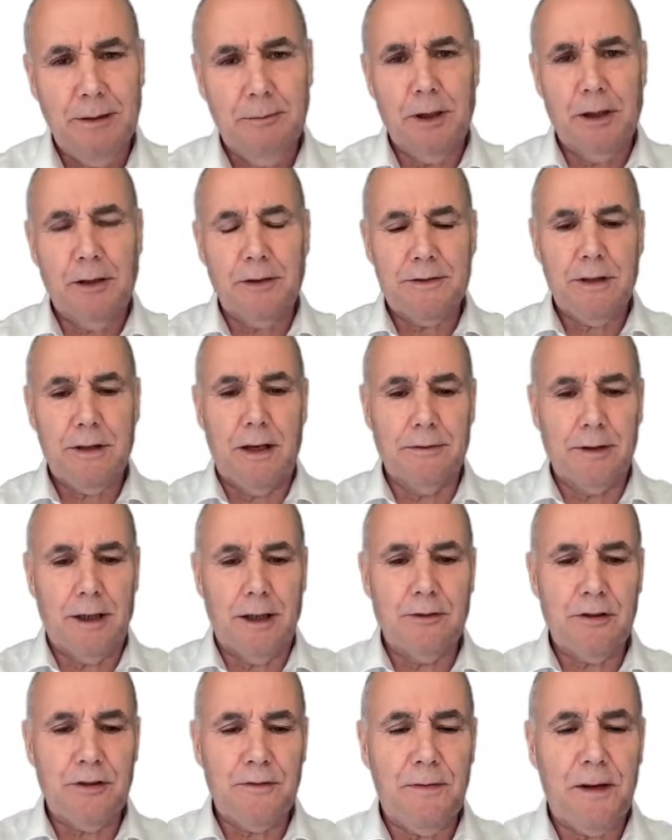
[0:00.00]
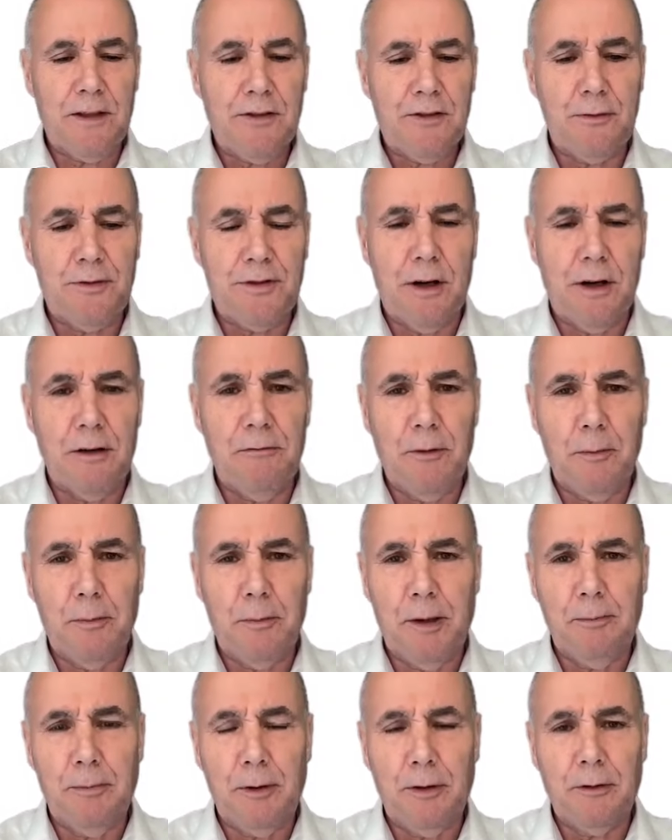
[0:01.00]
because I just felt so sorry for
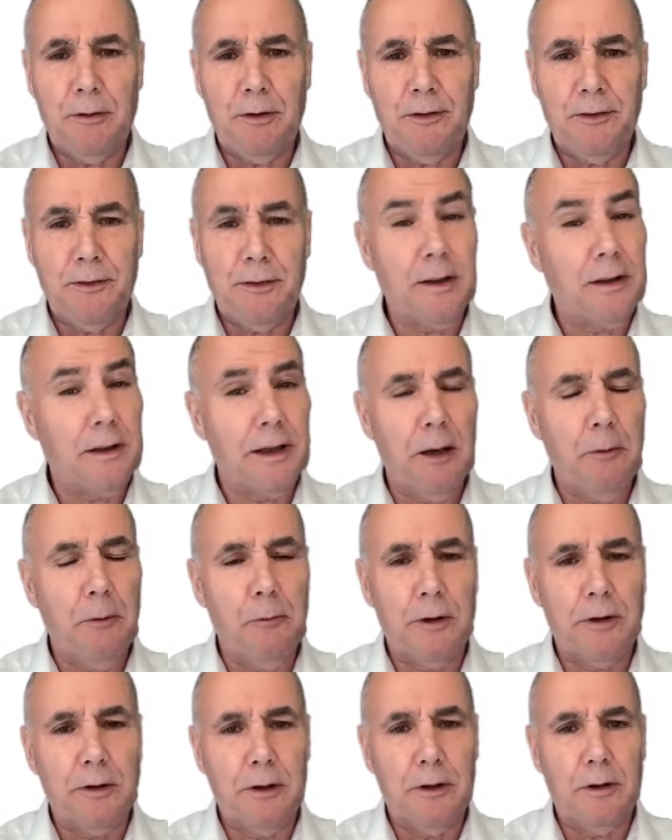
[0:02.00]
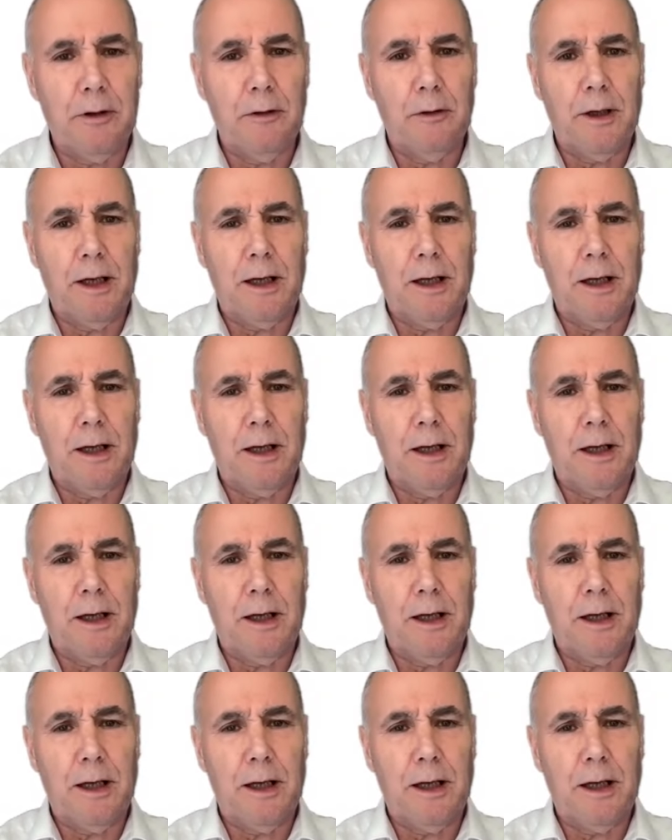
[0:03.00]
people who just didn't get one, and